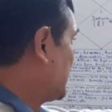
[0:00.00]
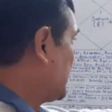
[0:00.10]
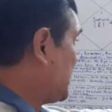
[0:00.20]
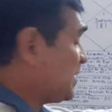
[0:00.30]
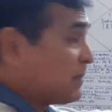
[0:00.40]

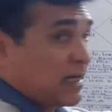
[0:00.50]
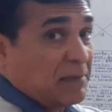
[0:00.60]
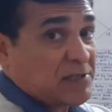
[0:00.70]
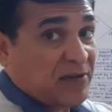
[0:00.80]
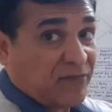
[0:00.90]
it
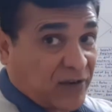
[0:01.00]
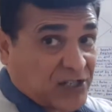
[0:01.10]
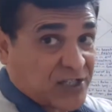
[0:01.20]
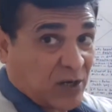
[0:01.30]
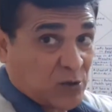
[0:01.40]
becomes the
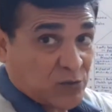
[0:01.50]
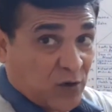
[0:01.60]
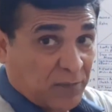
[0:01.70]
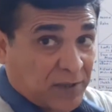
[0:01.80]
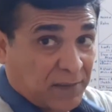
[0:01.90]
first house
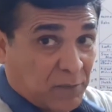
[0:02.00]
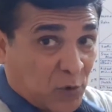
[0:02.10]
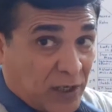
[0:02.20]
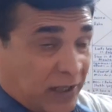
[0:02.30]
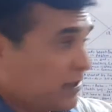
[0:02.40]
from the
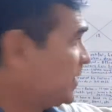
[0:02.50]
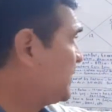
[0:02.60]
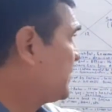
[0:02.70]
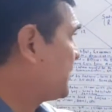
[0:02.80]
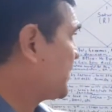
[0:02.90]
moon
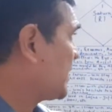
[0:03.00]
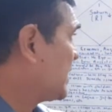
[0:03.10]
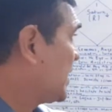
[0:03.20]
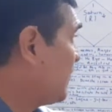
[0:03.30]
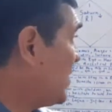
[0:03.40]
Lagna.
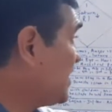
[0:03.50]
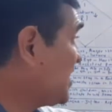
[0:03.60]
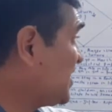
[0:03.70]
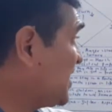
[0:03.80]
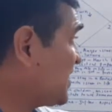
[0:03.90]

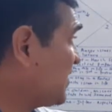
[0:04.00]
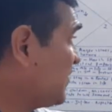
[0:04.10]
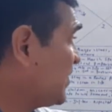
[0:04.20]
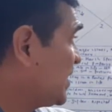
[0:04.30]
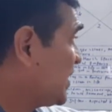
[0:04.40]
Very
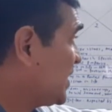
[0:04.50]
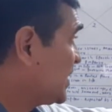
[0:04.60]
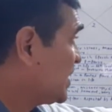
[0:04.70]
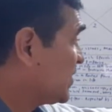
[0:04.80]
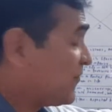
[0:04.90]
creative.
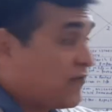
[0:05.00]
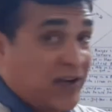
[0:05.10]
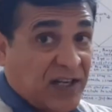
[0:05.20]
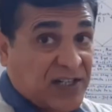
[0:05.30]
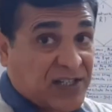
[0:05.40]

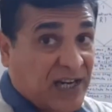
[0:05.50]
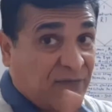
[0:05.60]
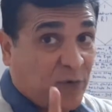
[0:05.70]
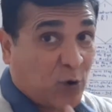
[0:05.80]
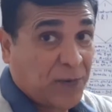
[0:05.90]
Fears and
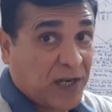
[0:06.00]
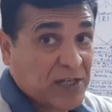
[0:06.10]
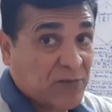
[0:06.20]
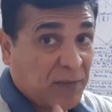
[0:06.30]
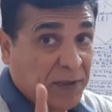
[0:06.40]

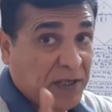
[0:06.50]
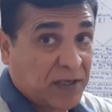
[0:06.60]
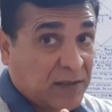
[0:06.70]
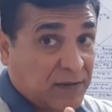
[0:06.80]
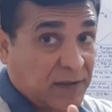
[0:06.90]
phobias will
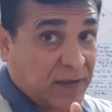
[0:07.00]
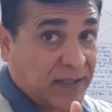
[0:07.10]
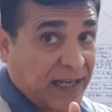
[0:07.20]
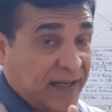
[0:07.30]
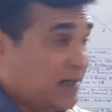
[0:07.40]
be
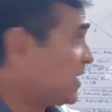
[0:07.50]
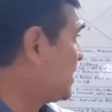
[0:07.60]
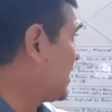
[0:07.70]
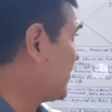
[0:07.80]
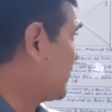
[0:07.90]
there in her
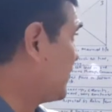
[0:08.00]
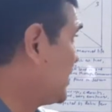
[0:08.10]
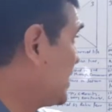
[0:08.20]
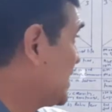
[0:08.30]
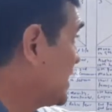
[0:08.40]
life.
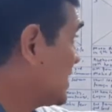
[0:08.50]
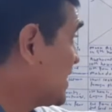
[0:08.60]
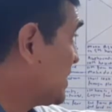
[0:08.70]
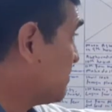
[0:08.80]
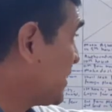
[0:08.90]

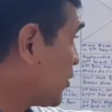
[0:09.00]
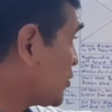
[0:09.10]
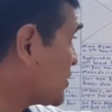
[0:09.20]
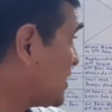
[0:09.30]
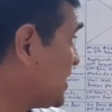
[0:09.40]

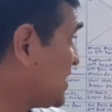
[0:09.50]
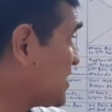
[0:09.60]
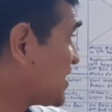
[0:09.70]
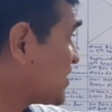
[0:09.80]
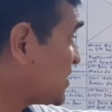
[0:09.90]
Because it
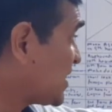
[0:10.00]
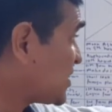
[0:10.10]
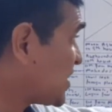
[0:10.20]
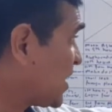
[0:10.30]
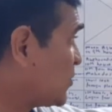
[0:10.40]
is the
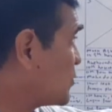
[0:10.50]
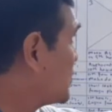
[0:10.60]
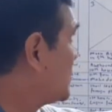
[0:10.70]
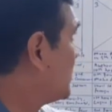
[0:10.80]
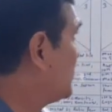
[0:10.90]
sixth
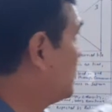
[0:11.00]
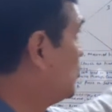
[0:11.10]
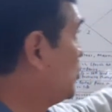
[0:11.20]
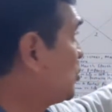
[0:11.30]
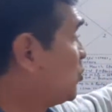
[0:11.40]
house.
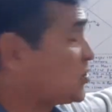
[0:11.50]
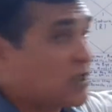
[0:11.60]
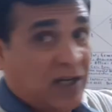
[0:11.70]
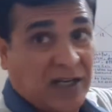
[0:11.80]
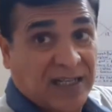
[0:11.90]
Moon rules
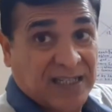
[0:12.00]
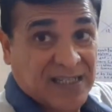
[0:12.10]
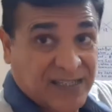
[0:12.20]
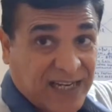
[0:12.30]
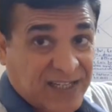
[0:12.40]
the
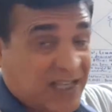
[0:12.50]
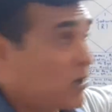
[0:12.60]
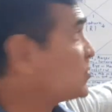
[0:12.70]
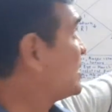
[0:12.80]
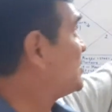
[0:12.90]
sixth
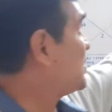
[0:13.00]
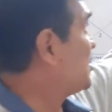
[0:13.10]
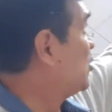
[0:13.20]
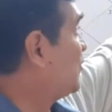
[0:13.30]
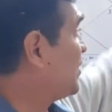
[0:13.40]
house, and
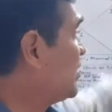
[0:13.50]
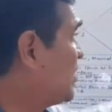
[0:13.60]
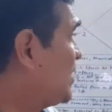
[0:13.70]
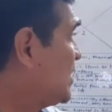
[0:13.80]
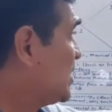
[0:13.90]
sitting over
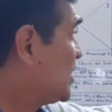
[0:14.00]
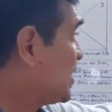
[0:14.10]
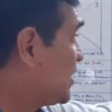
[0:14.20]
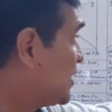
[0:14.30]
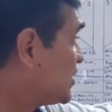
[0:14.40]
here,
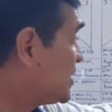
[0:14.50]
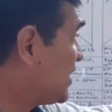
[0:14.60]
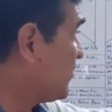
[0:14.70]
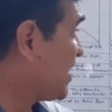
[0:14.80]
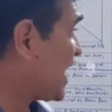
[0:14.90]

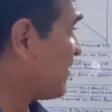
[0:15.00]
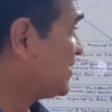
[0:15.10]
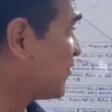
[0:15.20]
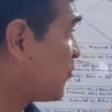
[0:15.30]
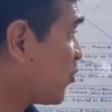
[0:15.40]
she will have
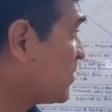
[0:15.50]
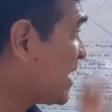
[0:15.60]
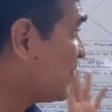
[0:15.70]
the phobia